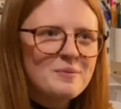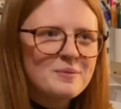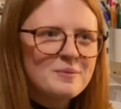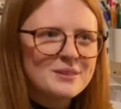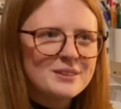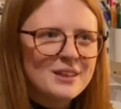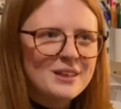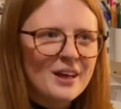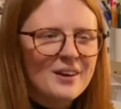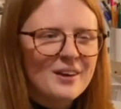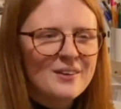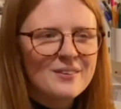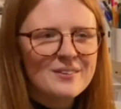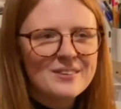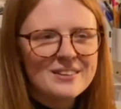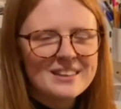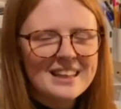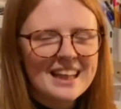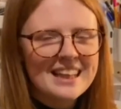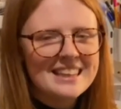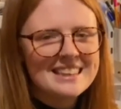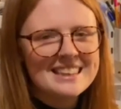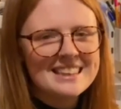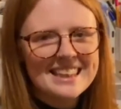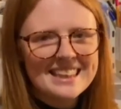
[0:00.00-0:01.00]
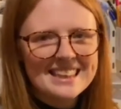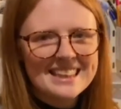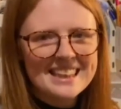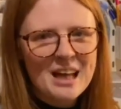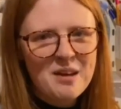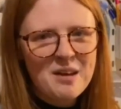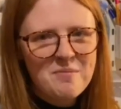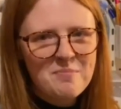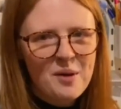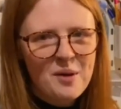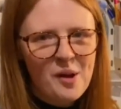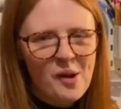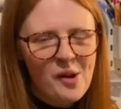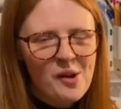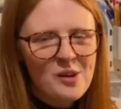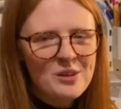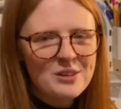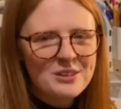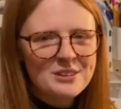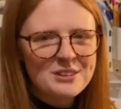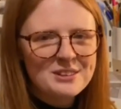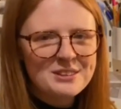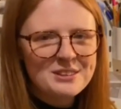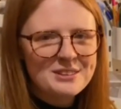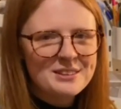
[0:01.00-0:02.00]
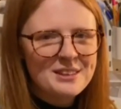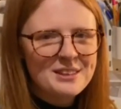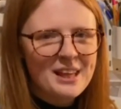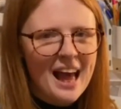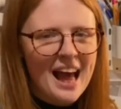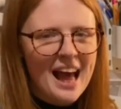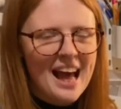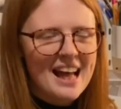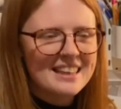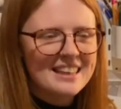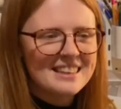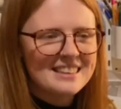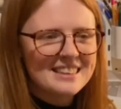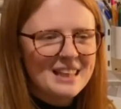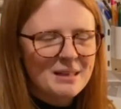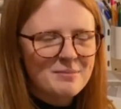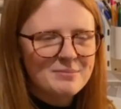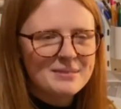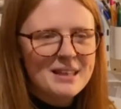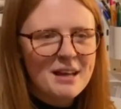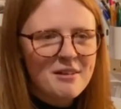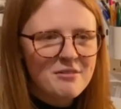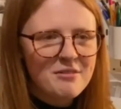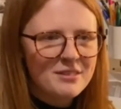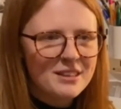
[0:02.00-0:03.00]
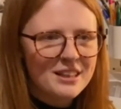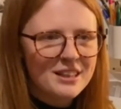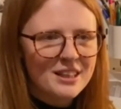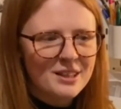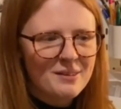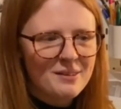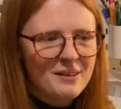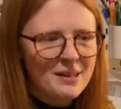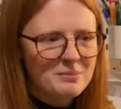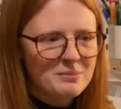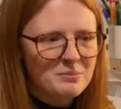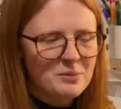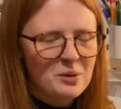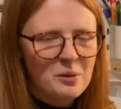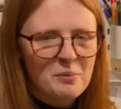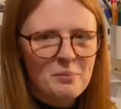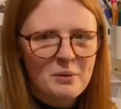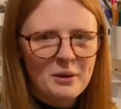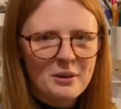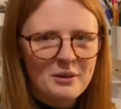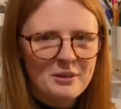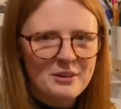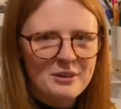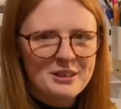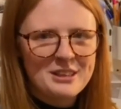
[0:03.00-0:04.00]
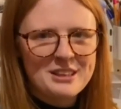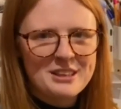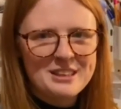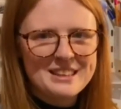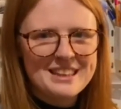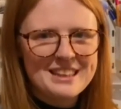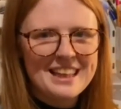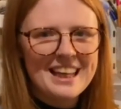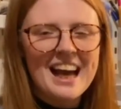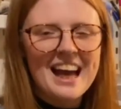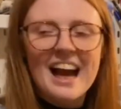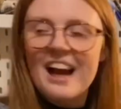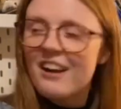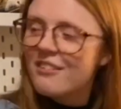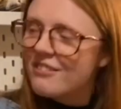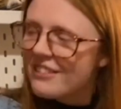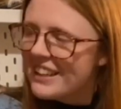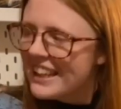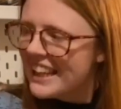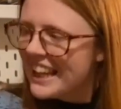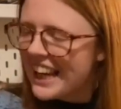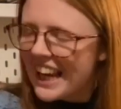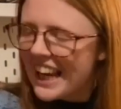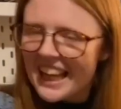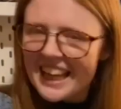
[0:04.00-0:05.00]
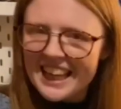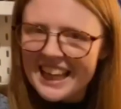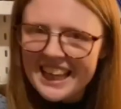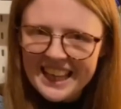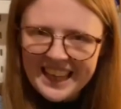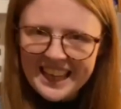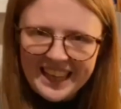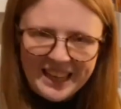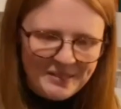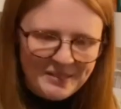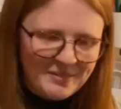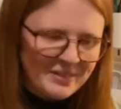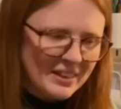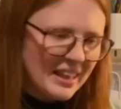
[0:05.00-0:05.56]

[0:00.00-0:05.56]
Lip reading: so that ticked that box, and I'm definitely going to add more blue because I really like it.